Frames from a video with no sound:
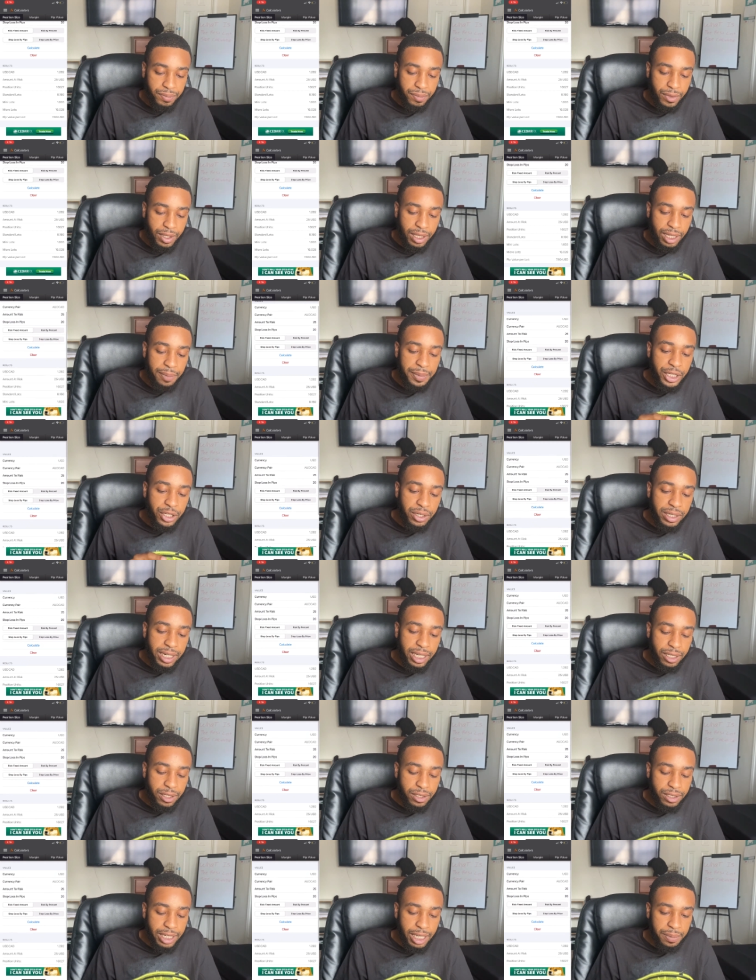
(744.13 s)
Let me do another
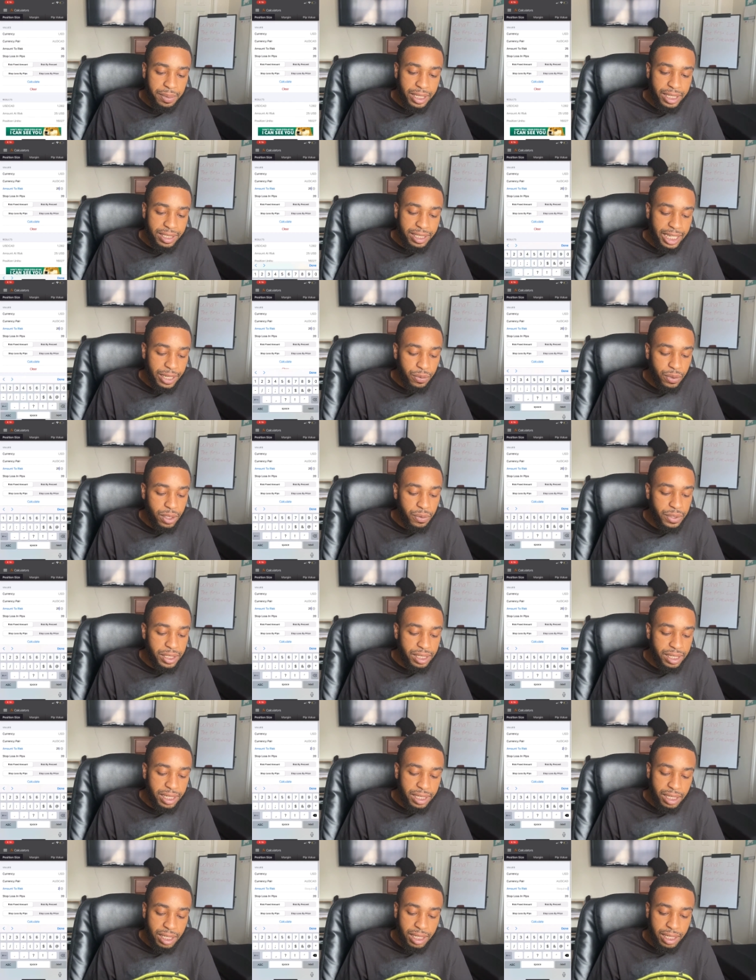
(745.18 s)
example. Let's say we're
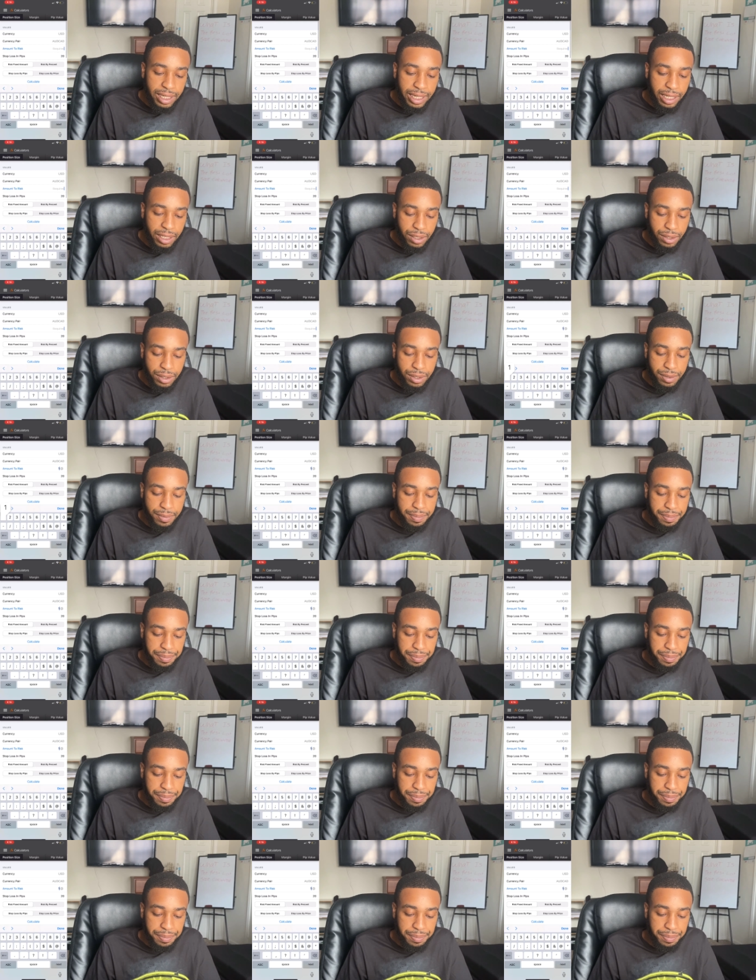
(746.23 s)
risking $10.